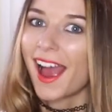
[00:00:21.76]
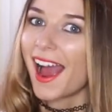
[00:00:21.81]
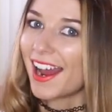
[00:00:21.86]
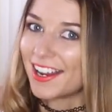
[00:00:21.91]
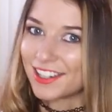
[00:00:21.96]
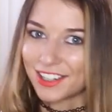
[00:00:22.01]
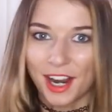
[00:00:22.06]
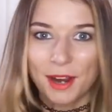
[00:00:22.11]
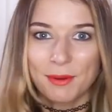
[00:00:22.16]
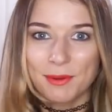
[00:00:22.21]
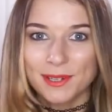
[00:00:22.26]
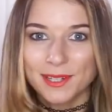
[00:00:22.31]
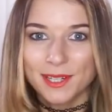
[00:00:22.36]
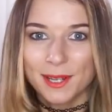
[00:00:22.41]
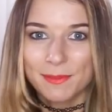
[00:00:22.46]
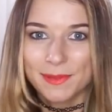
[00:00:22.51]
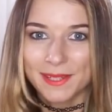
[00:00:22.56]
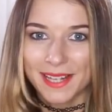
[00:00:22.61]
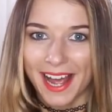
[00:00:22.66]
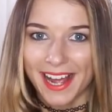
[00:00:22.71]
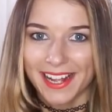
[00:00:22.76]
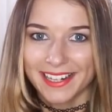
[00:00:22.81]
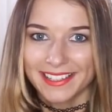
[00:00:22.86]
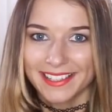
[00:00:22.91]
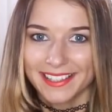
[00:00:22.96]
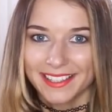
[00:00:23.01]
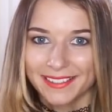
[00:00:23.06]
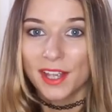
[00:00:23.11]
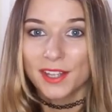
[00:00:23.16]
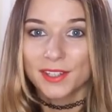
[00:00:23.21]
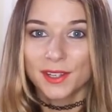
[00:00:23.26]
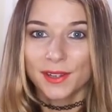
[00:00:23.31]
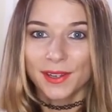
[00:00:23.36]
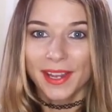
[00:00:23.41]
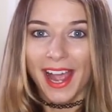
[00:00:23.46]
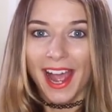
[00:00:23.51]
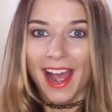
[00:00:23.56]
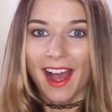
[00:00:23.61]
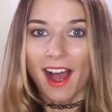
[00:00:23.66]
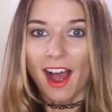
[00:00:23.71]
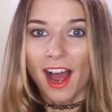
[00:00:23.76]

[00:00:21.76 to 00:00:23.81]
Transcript: and I was upset. So yeah,